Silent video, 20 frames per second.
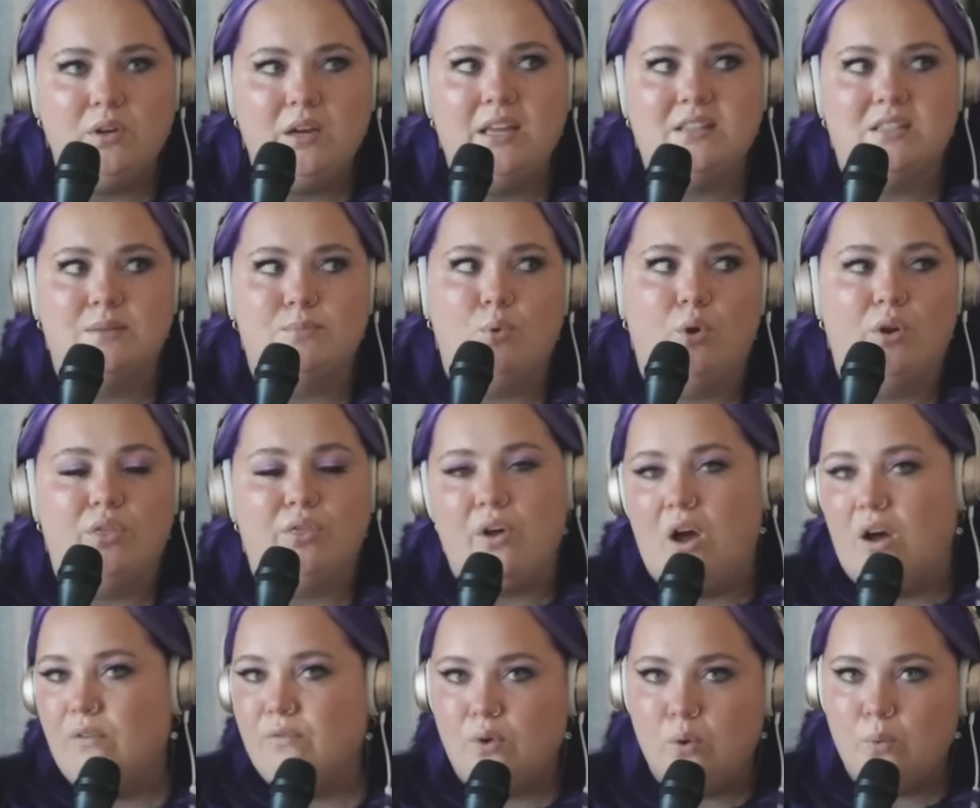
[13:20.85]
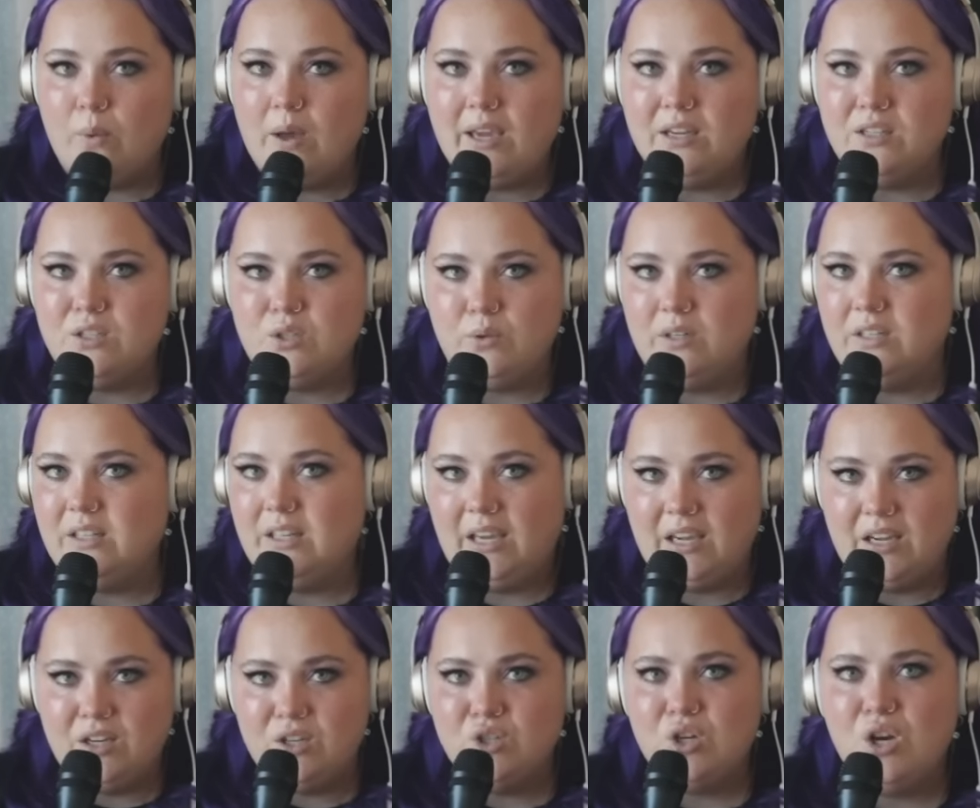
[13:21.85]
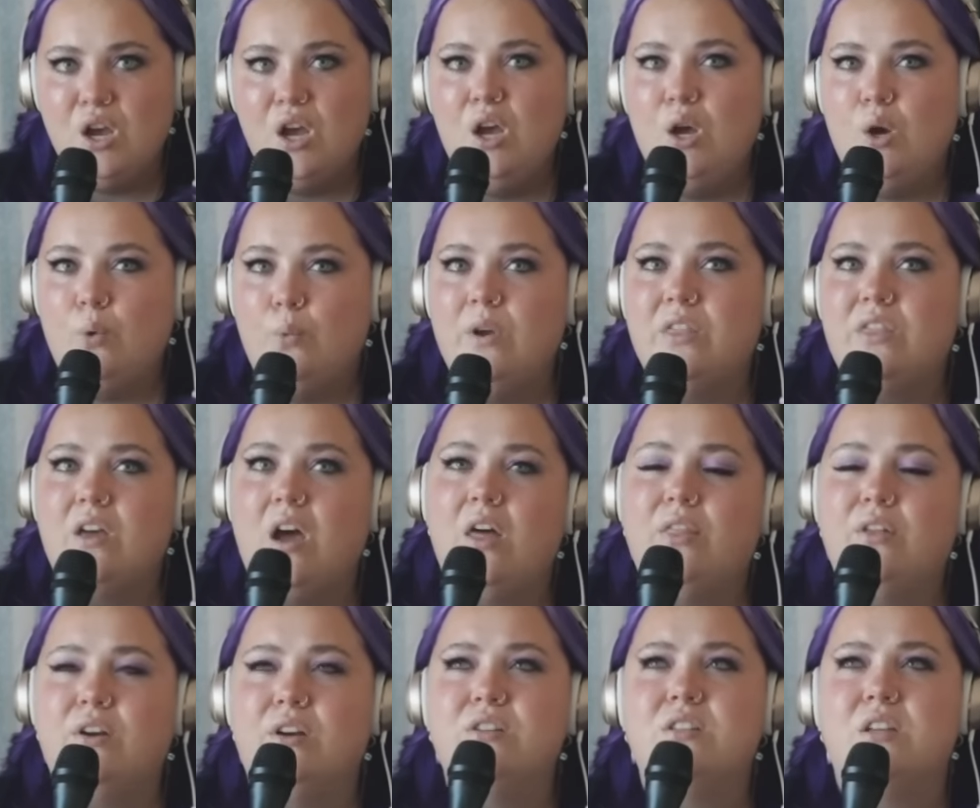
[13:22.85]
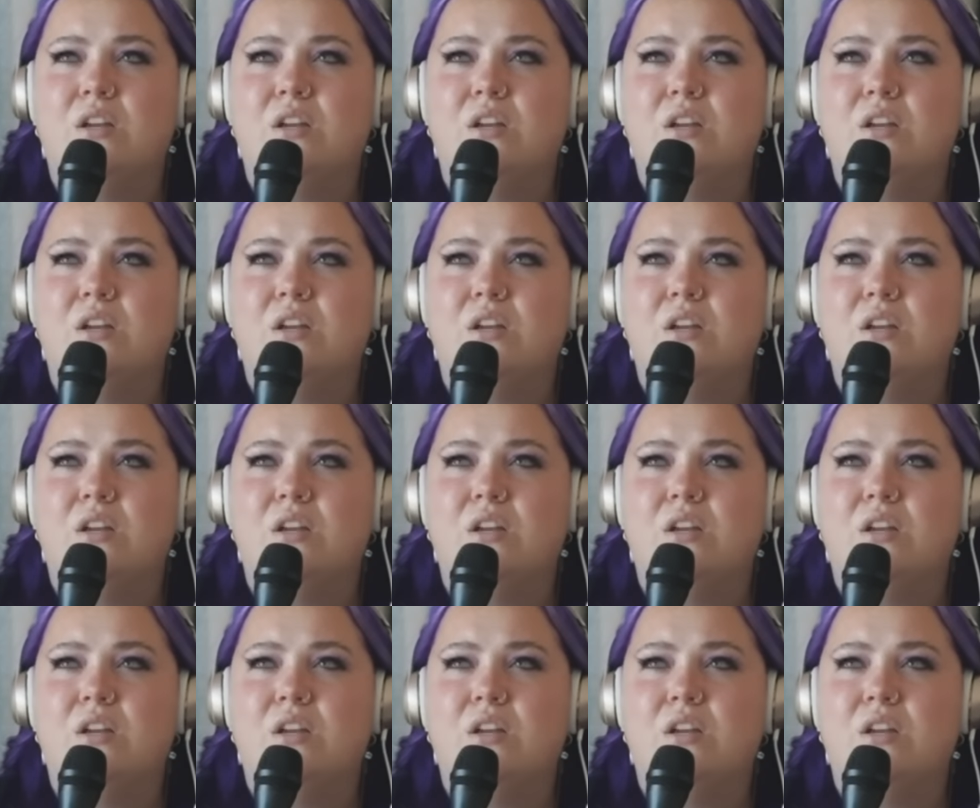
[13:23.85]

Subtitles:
It's a more thoughtful way to engage with others.